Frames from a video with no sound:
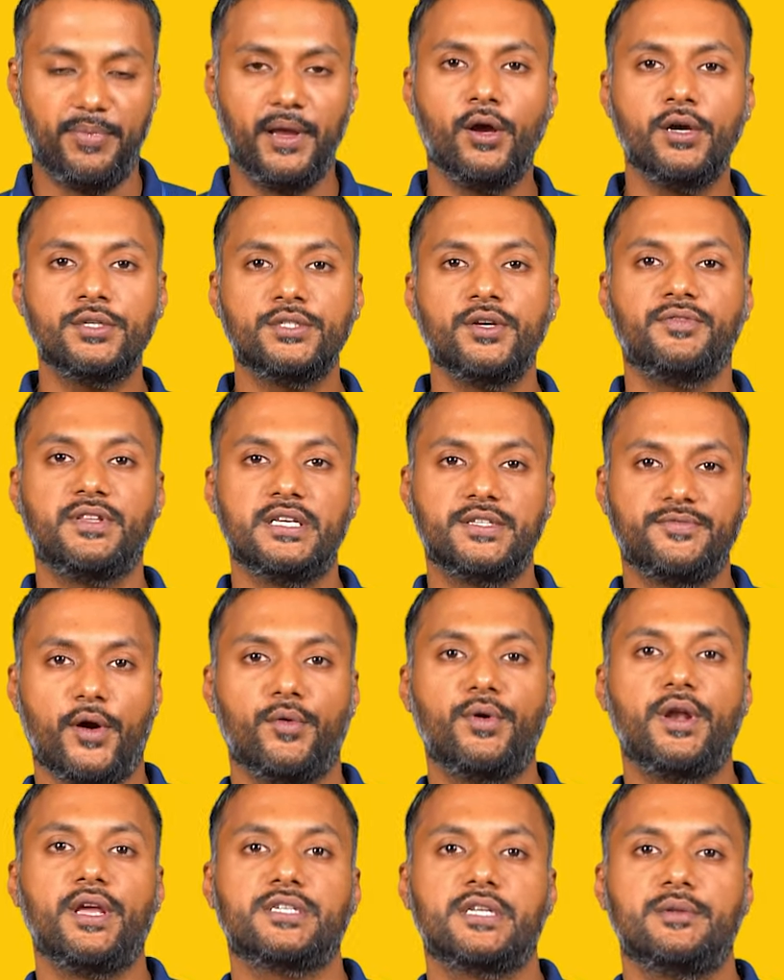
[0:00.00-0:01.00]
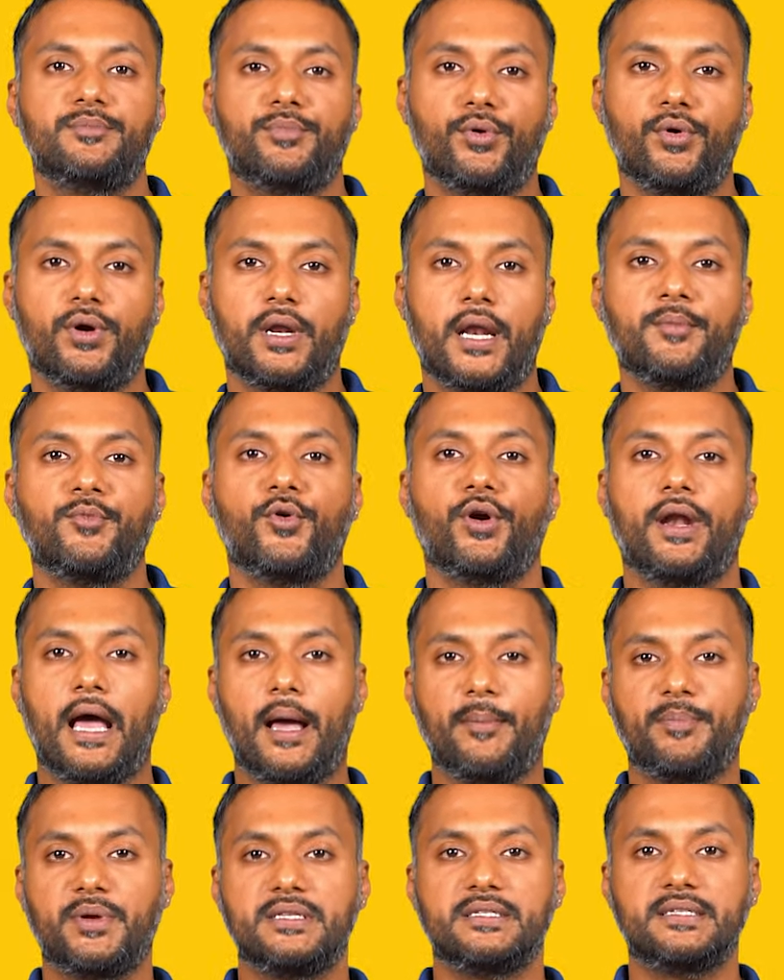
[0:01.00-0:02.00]
because of this foundation program, what
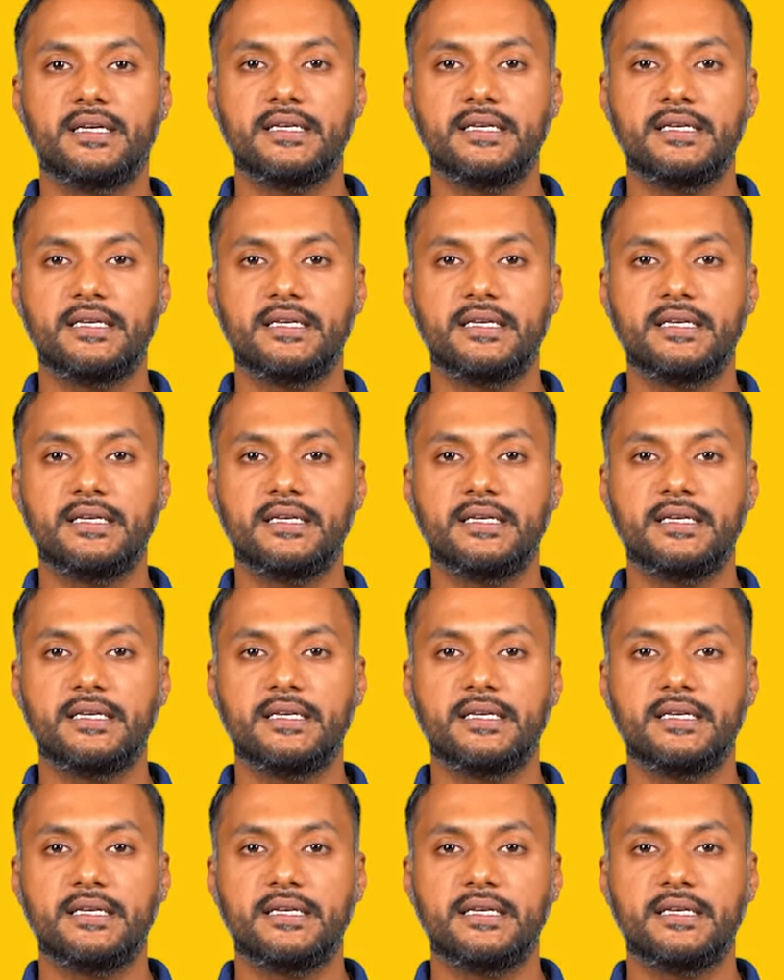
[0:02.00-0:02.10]
happens